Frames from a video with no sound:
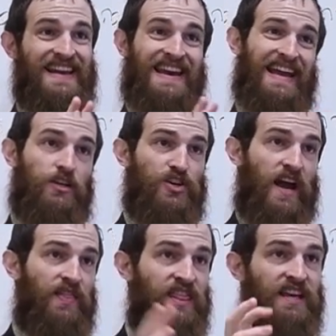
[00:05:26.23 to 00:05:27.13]
in nature,
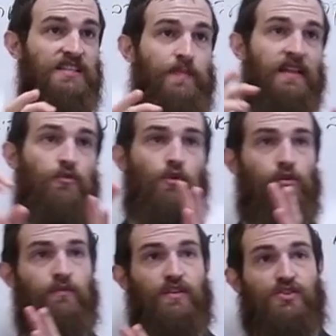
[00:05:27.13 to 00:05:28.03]
and things about the
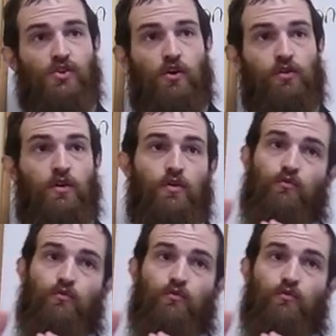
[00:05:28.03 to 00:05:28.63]
role of the soul